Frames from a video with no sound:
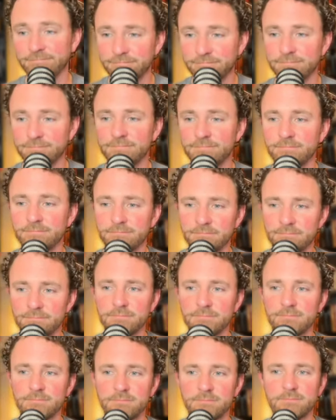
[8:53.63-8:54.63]

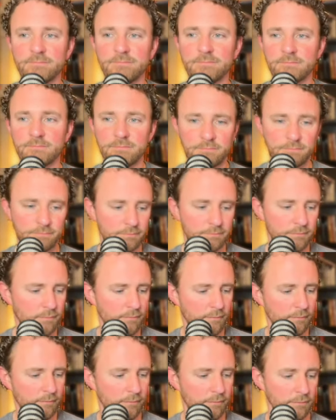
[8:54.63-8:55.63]

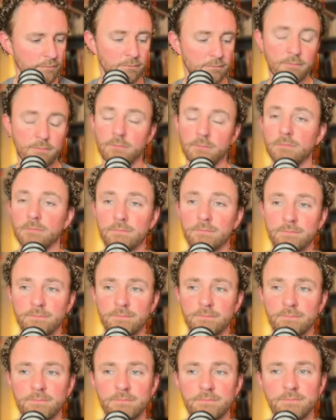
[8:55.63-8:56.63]

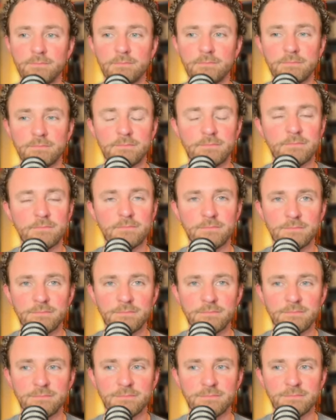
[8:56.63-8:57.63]

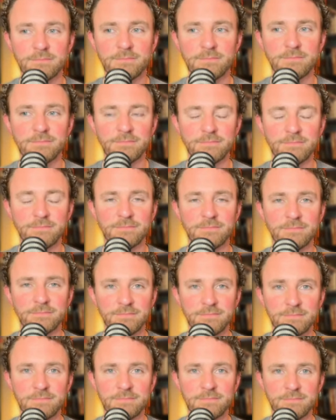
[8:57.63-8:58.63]

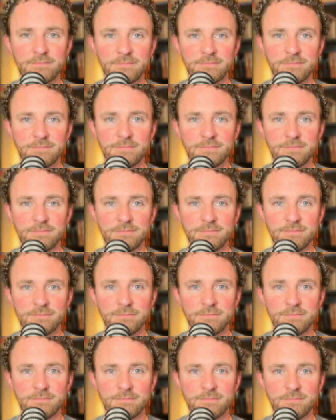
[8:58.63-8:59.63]
[no speech]